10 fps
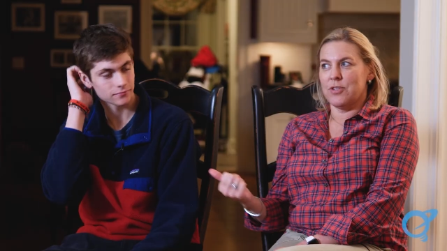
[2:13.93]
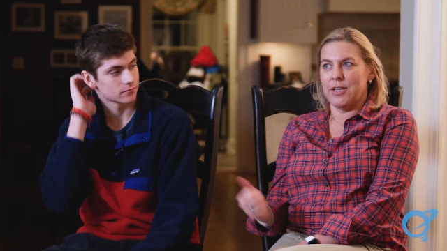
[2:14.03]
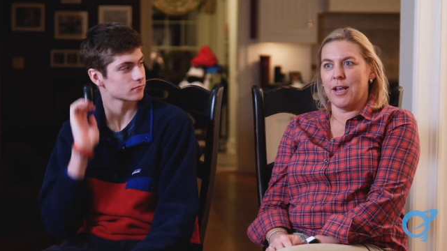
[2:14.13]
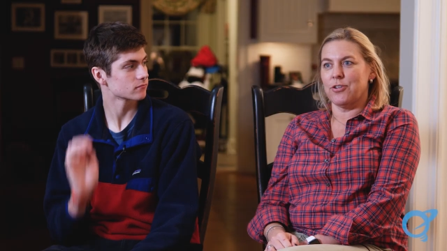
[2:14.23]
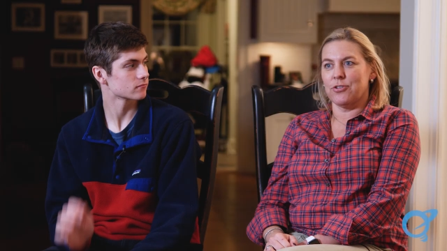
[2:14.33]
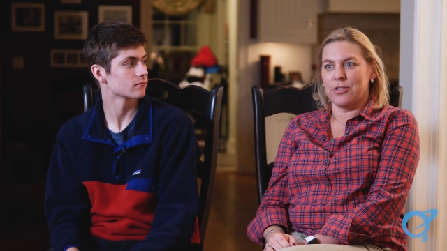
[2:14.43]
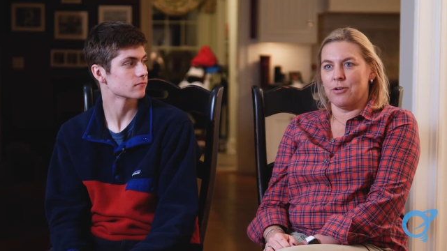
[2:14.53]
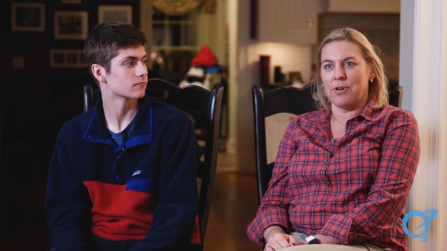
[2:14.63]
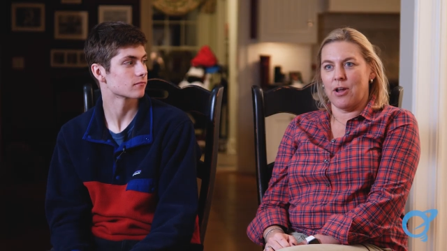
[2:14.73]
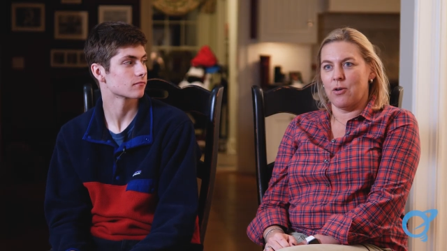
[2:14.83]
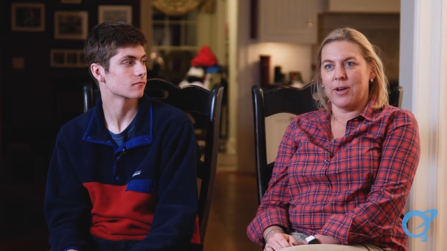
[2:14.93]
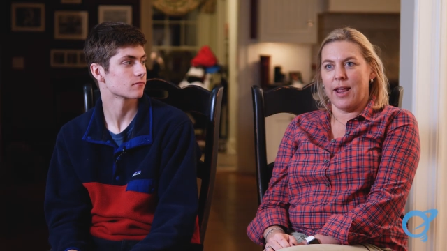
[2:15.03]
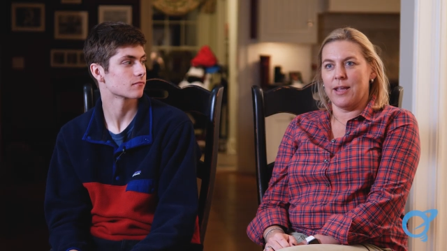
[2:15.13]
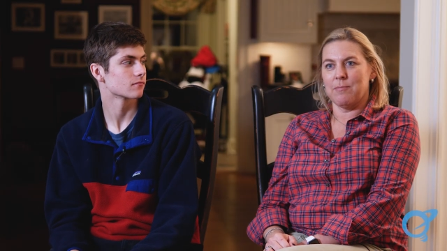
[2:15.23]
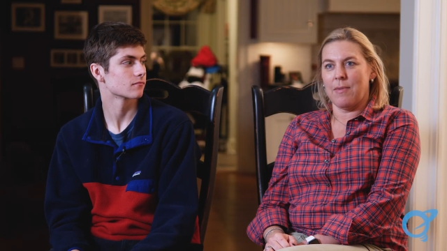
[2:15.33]
Speaker 1: Teenagers don't know what
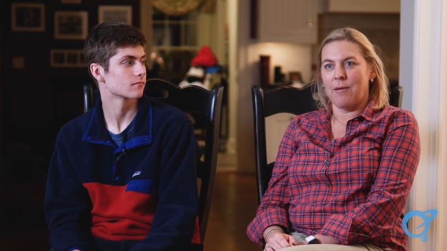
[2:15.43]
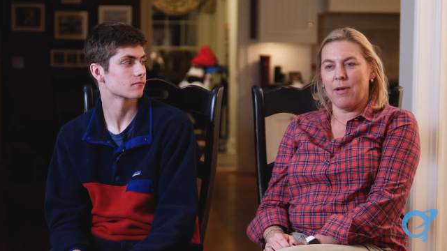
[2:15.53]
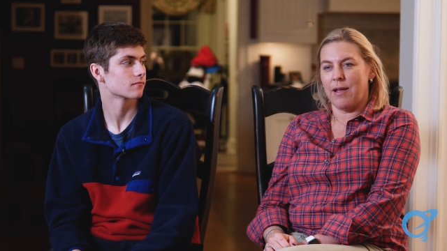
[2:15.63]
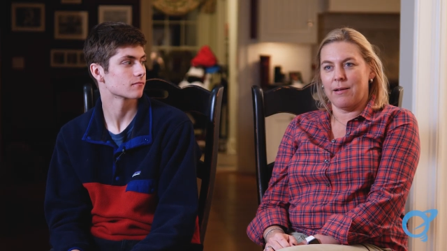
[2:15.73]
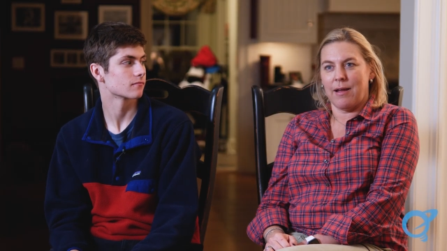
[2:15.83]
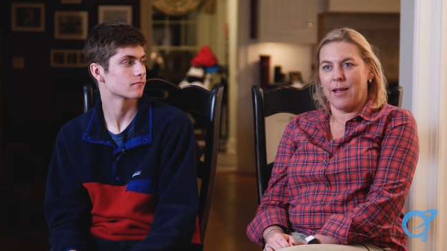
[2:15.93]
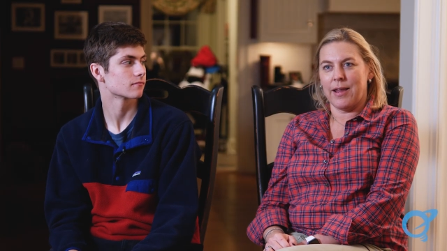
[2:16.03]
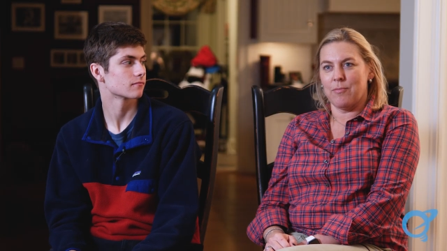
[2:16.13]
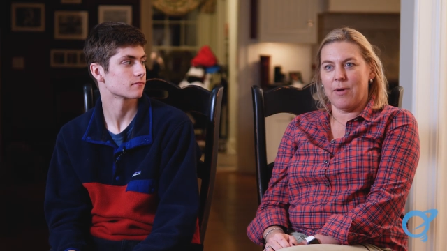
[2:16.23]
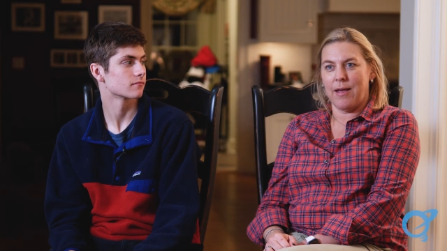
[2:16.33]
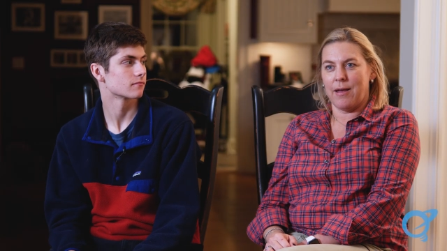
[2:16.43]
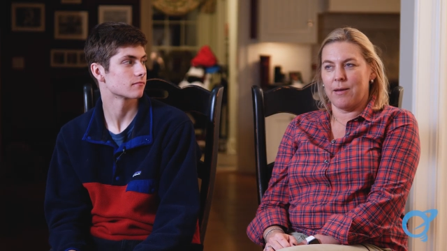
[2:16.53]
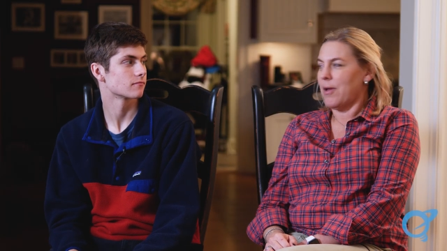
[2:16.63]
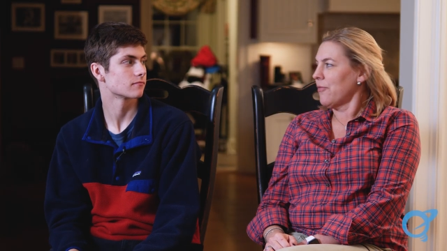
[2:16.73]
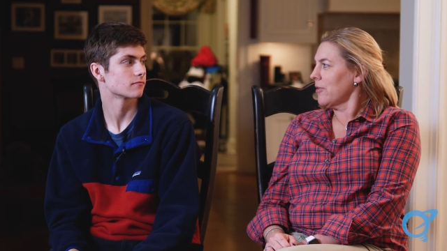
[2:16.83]
AM, AM,
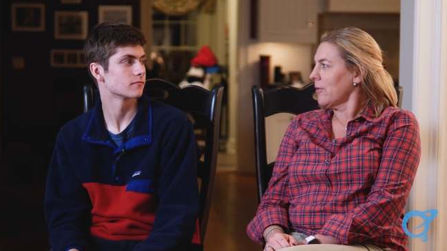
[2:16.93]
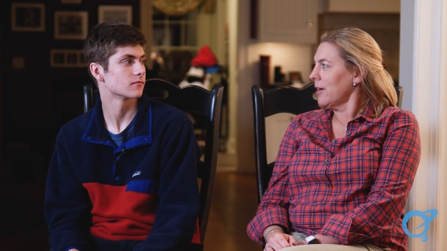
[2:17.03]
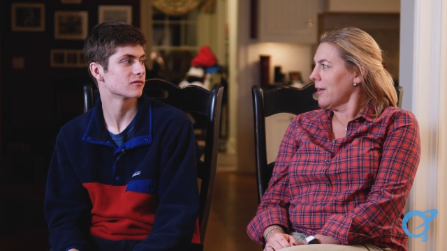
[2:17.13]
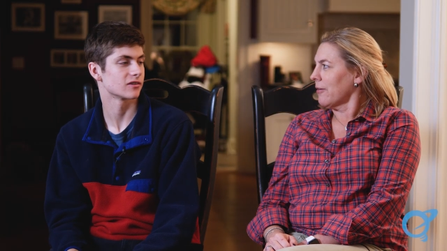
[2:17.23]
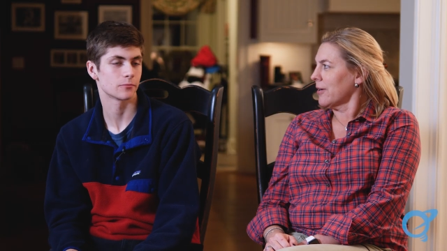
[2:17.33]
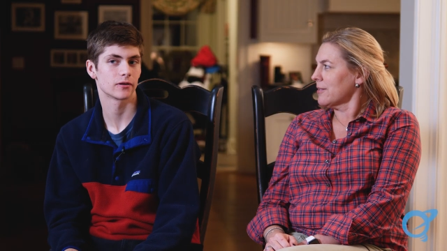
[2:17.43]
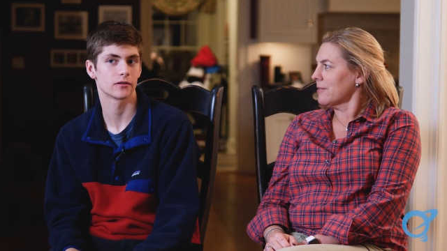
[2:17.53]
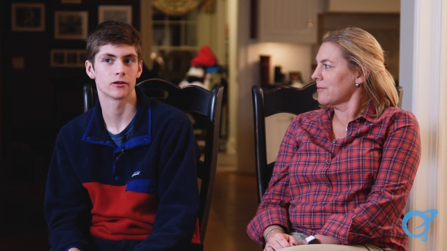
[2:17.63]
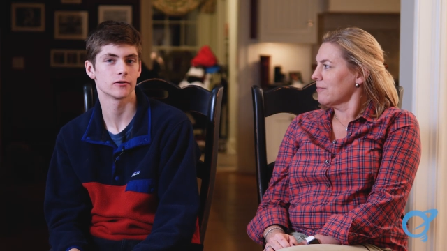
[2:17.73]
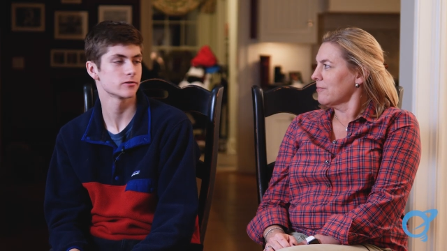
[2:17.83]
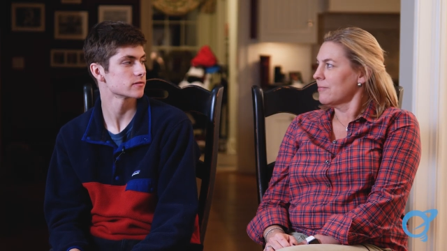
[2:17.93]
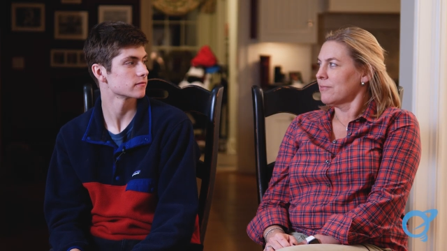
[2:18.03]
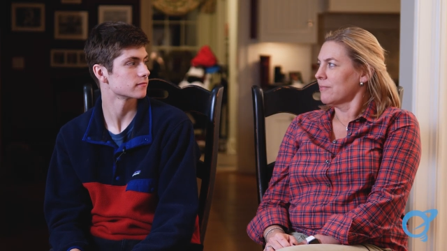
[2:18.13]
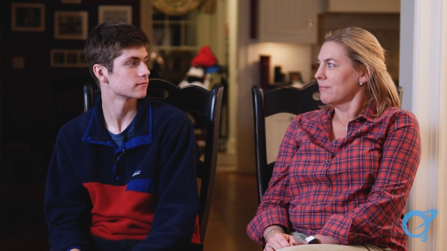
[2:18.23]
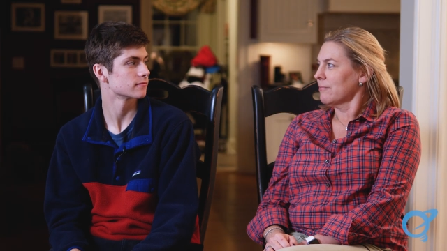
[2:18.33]
um, FM radio is. Was that pretty close?
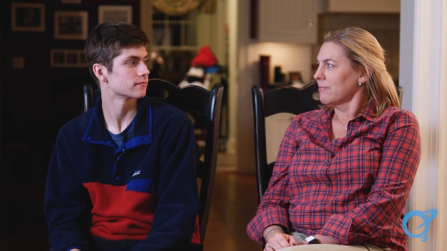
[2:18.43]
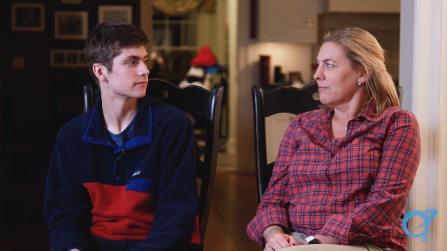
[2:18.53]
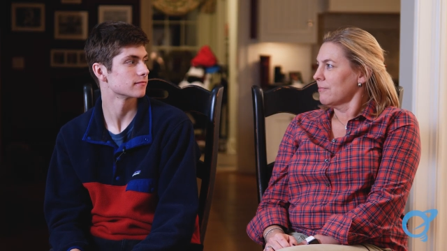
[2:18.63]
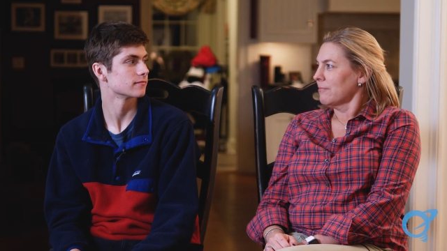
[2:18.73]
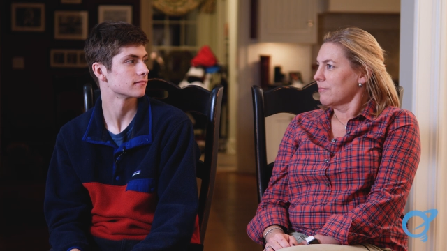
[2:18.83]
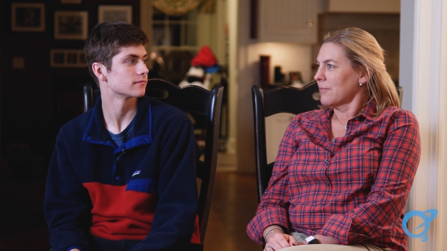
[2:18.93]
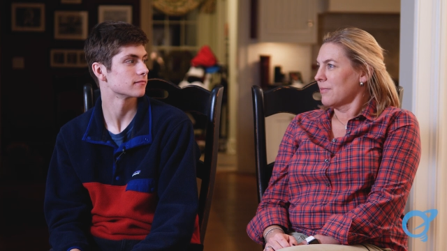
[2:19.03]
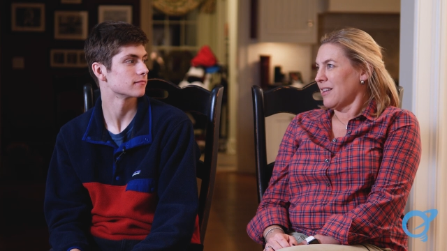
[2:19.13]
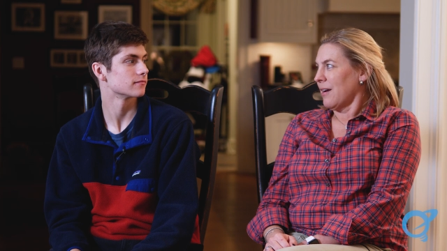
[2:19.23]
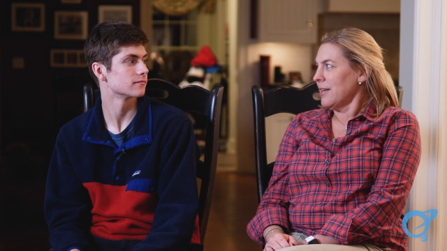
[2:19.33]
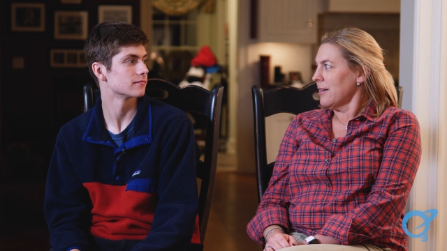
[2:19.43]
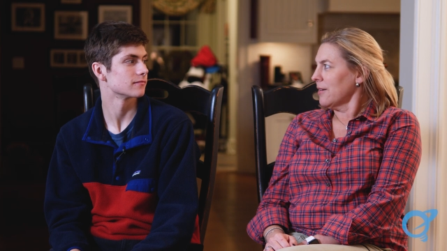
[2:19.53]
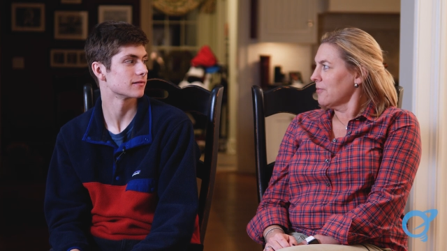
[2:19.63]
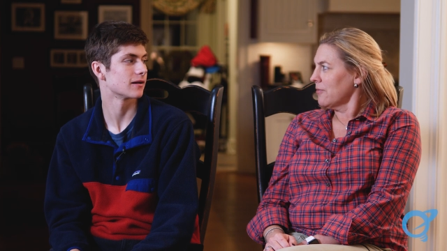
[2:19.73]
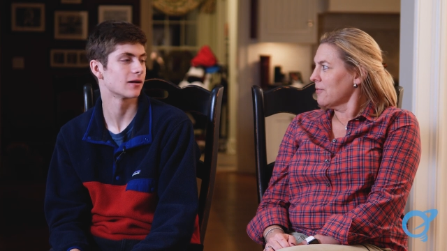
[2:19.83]
Kind
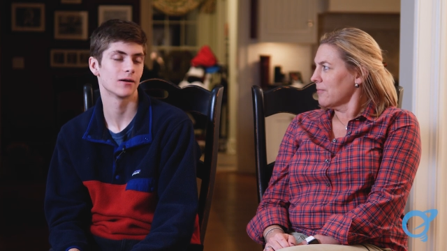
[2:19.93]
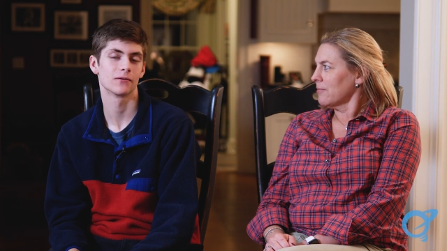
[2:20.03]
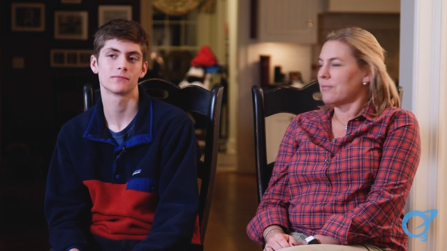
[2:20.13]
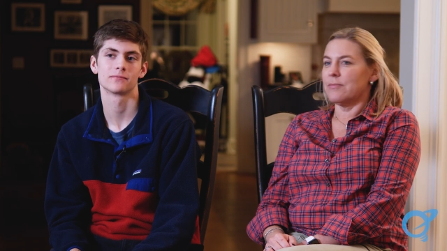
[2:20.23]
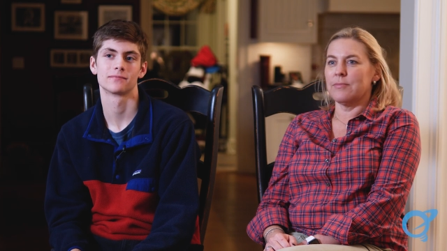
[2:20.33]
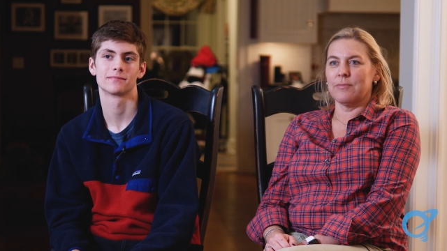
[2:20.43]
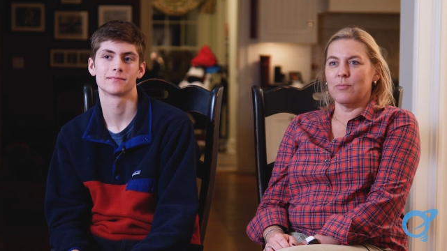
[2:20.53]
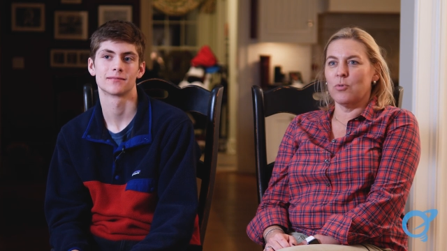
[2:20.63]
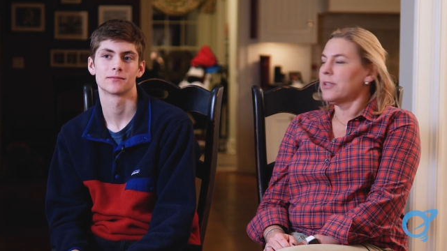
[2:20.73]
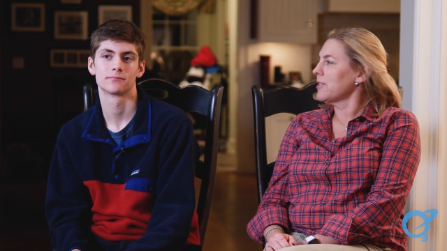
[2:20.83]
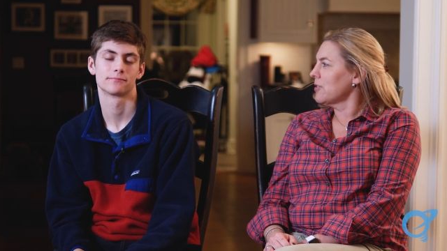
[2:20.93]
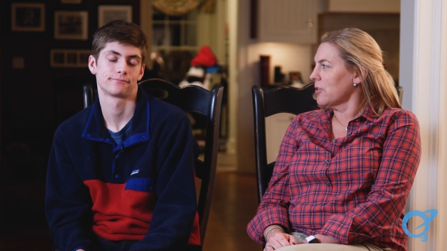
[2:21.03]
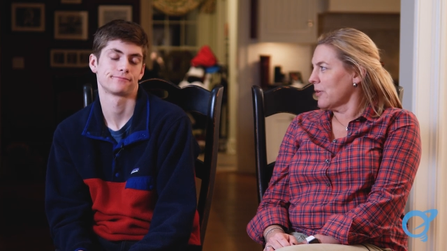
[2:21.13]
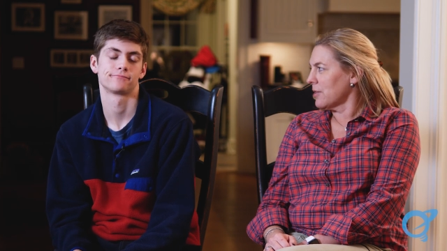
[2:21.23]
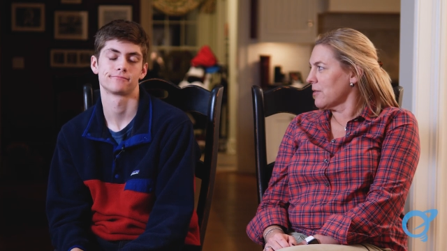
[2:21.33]
of. Oh. we'll listen
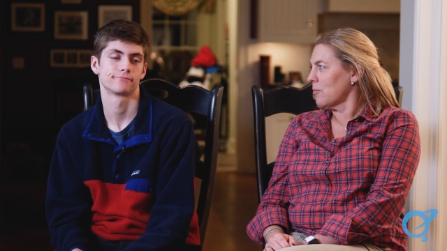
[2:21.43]
to it